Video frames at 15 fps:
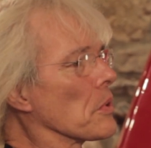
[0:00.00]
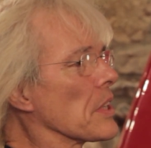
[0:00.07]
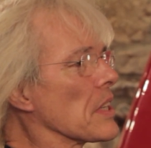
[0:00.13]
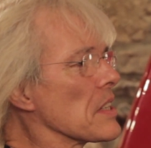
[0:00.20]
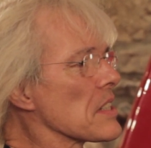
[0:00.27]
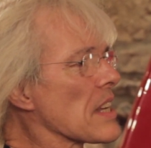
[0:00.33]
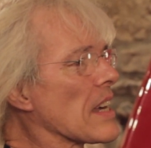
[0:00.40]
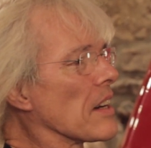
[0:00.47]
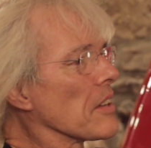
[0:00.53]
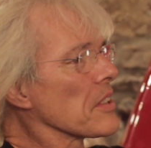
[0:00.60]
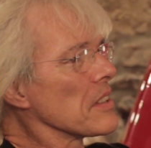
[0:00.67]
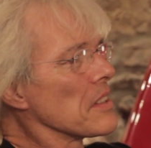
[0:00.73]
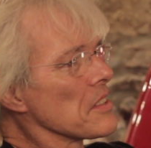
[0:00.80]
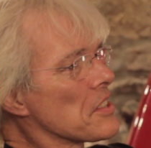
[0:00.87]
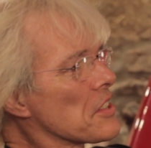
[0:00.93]
these out
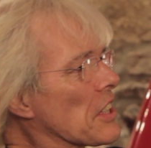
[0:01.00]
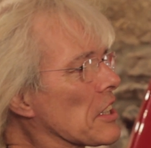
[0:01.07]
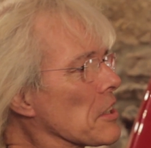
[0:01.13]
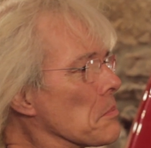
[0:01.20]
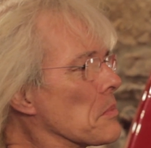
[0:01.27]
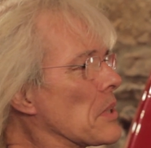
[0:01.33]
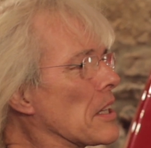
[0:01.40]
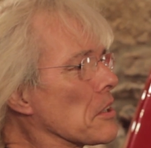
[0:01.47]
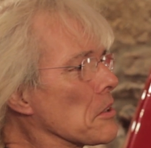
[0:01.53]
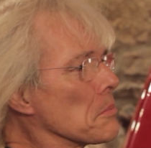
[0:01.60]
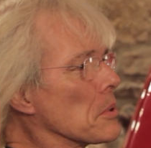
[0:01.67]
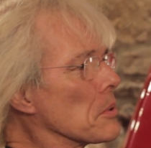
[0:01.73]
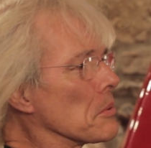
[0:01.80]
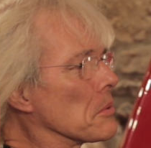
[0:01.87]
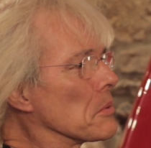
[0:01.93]
and stick them by your
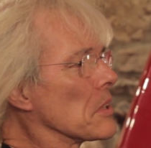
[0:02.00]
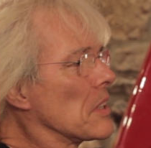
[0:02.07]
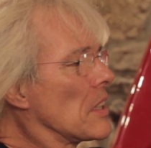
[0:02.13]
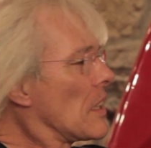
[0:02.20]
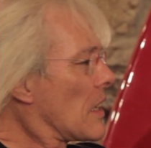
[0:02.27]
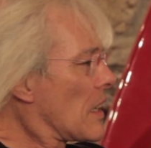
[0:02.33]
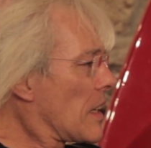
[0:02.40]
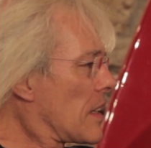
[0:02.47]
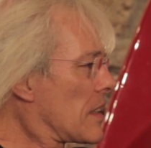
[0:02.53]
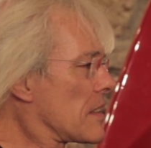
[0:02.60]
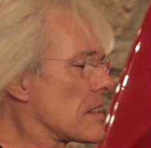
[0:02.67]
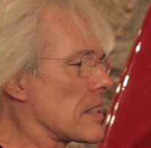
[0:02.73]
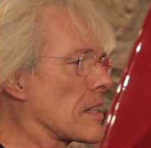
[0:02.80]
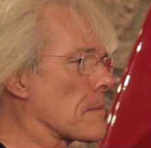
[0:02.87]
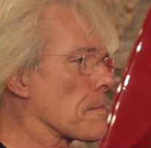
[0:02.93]
pool,
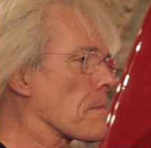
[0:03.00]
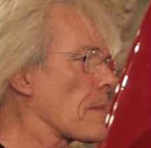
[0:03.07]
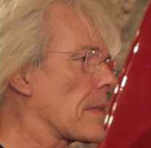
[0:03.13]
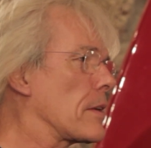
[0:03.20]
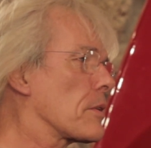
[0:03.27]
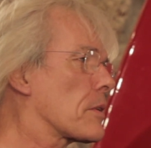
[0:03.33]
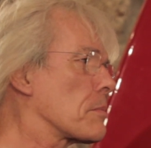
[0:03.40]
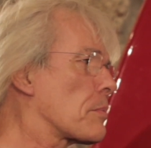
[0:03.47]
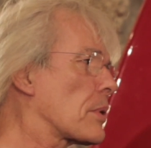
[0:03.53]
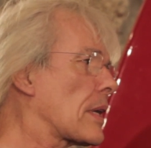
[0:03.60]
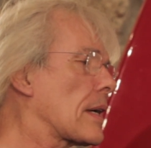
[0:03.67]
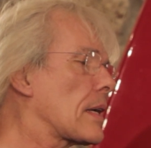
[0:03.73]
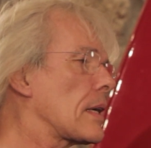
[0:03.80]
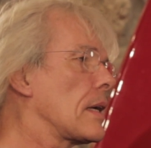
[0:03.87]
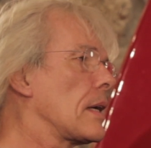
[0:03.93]
and you can
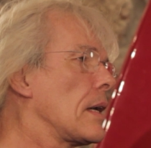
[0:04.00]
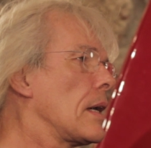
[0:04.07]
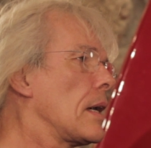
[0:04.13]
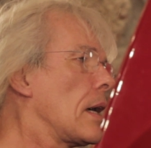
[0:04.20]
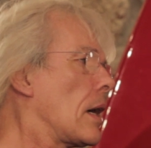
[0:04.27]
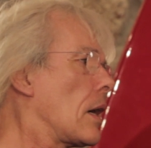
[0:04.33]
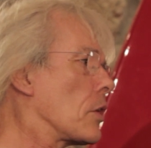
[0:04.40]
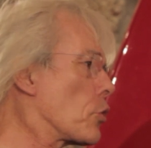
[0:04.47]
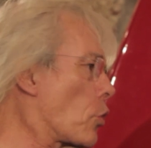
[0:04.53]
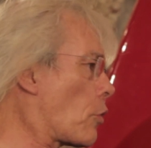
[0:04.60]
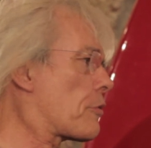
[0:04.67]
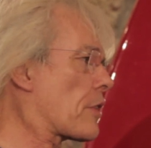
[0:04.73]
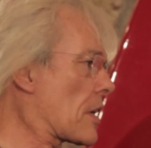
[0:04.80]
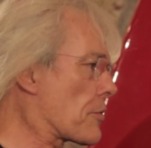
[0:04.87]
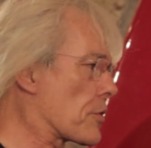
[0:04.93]
play your
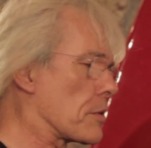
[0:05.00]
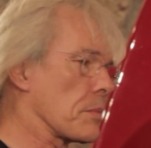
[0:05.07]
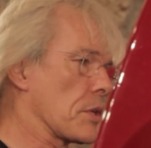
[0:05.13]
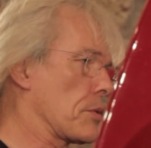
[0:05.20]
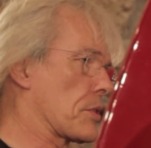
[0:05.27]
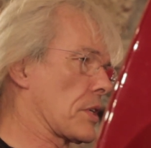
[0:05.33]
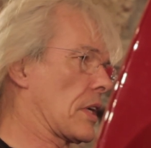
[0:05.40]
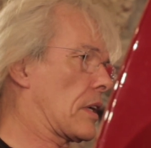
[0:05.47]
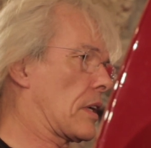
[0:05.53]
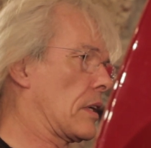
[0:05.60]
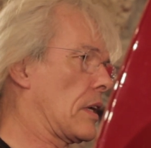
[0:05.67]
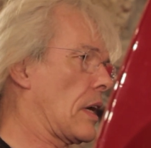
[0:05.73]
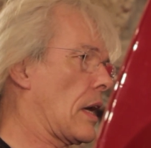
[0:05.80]
favourite music